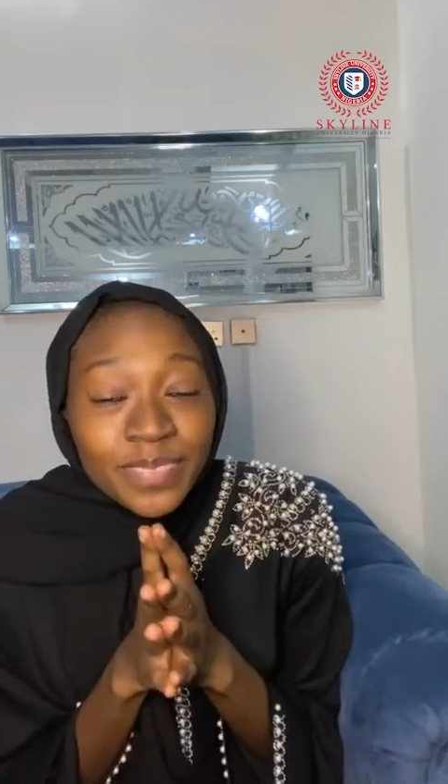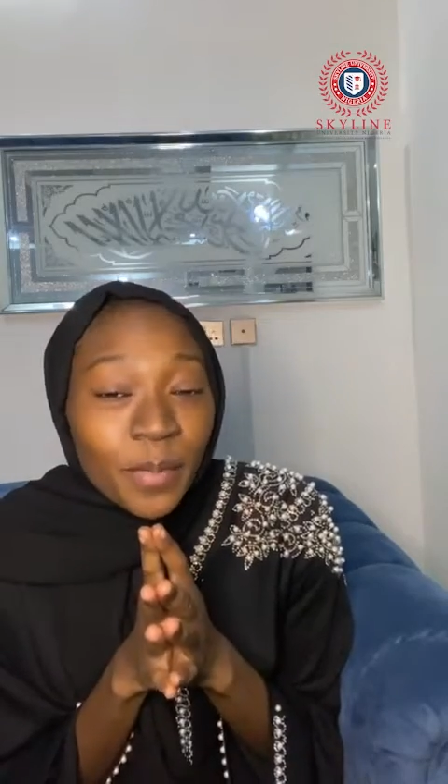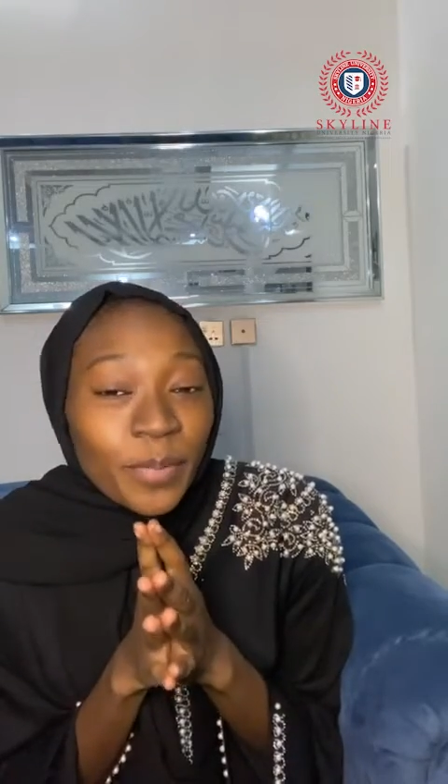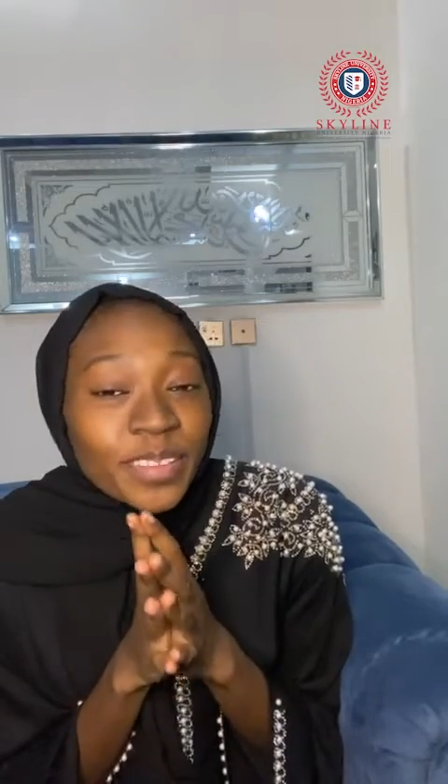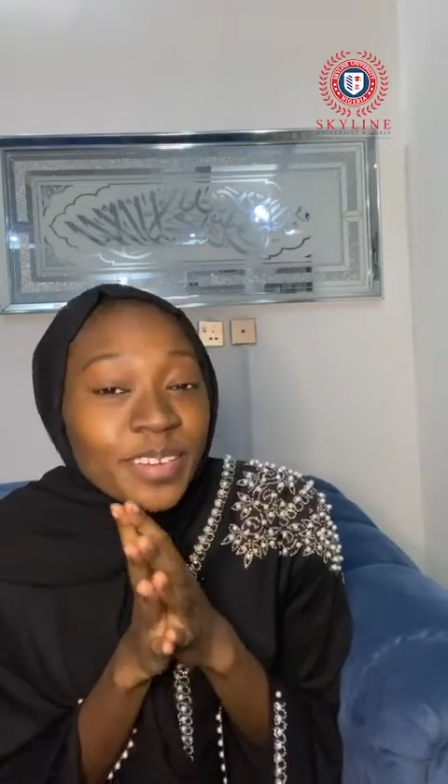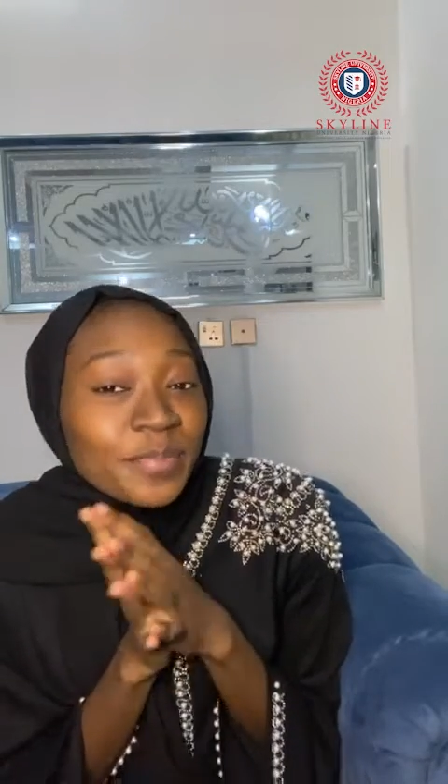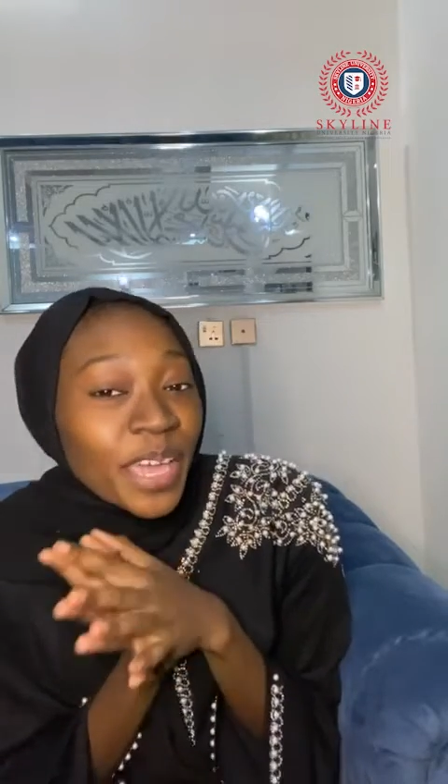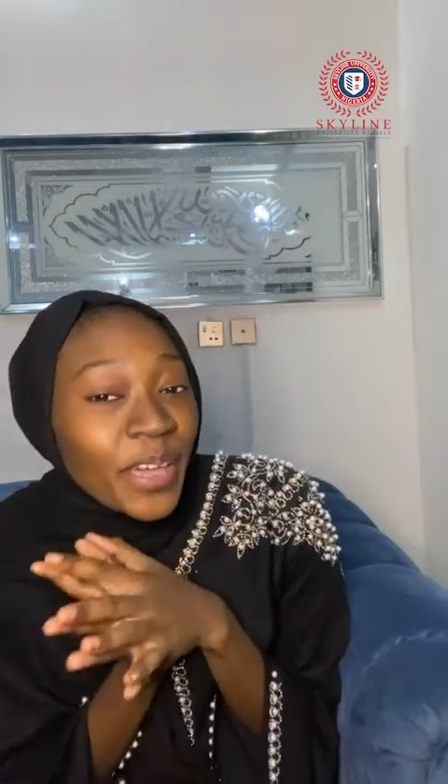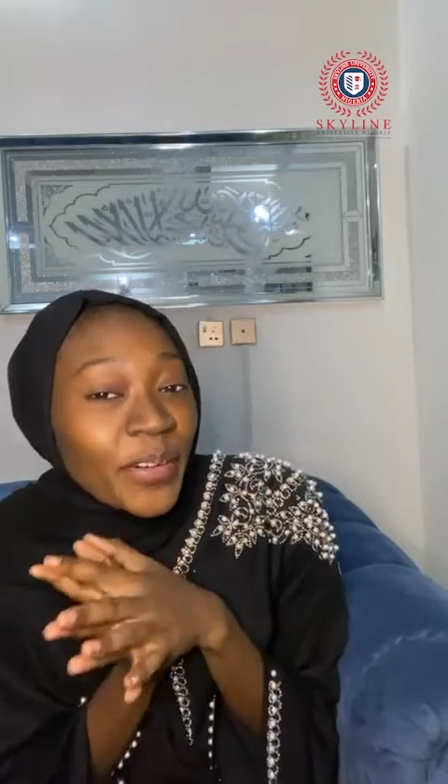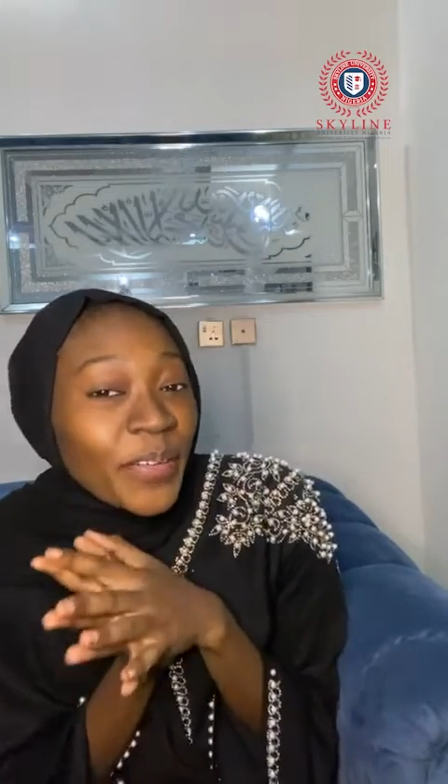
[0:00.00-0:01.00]
whether a
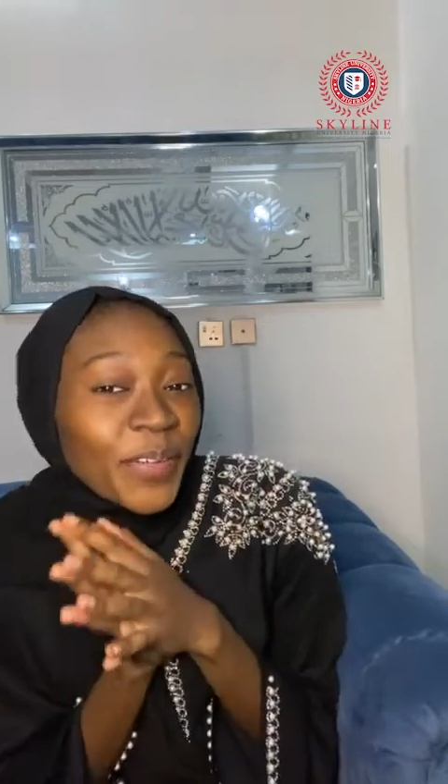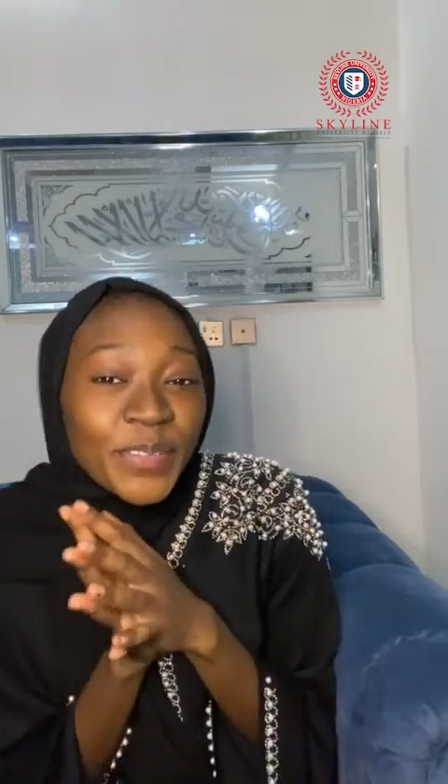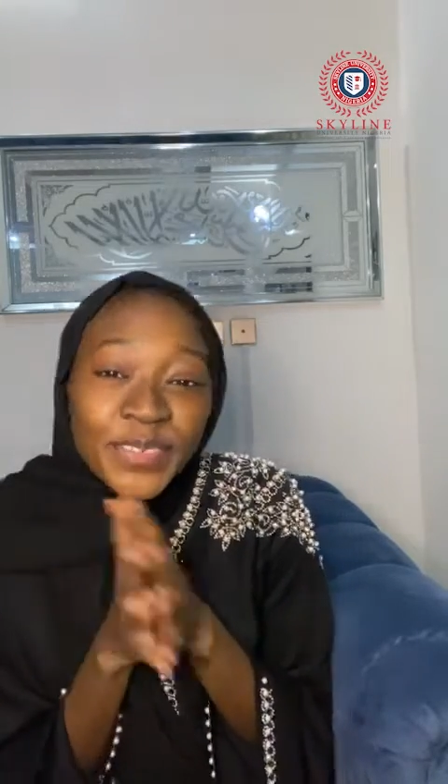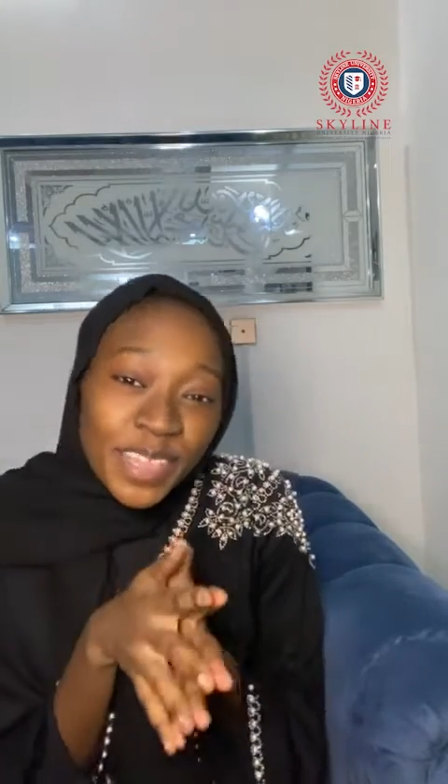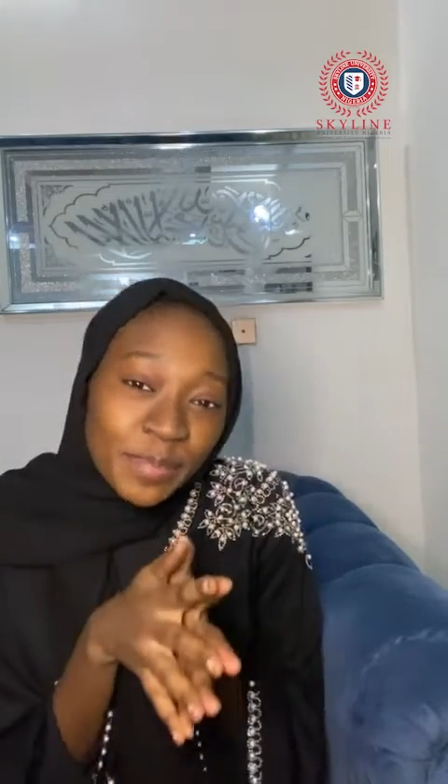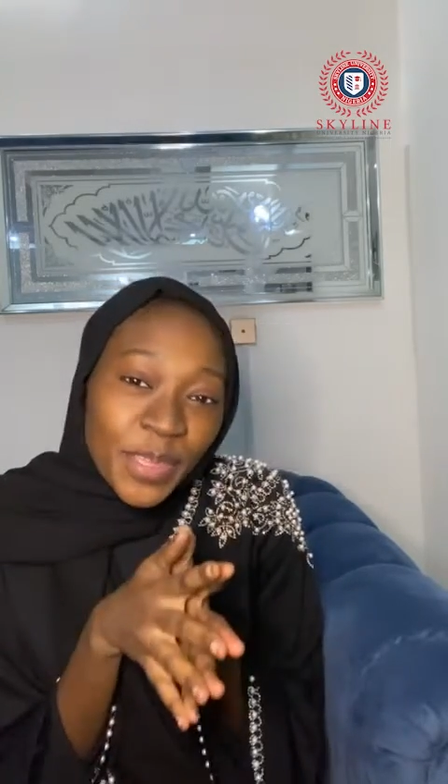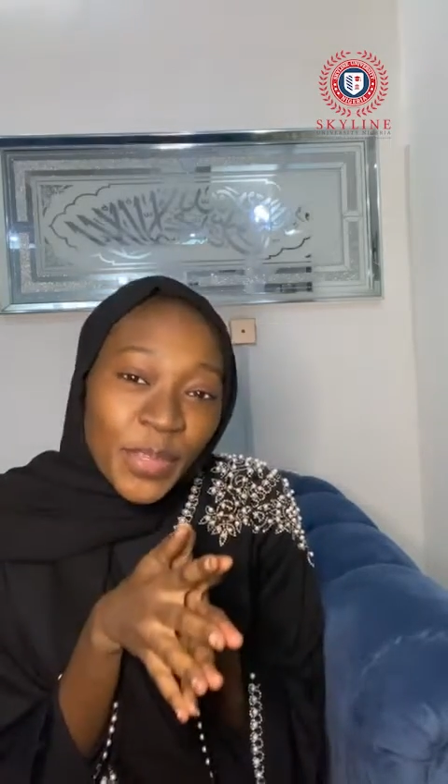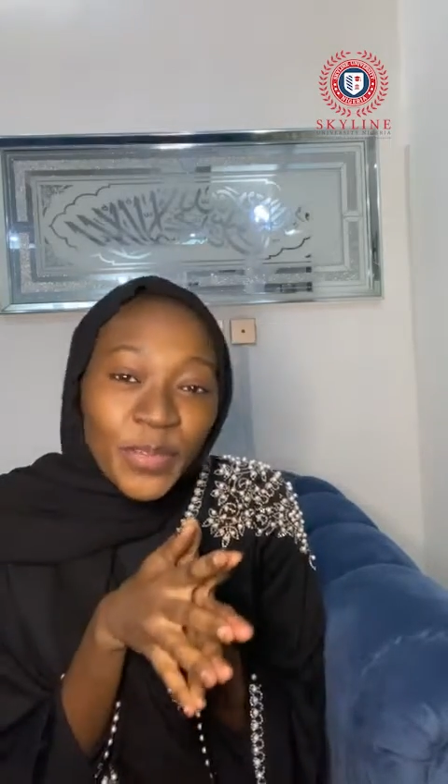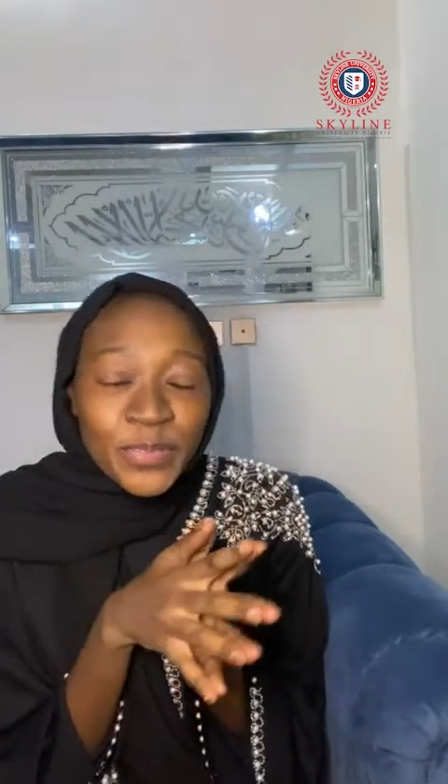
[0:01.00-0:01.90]
male or female,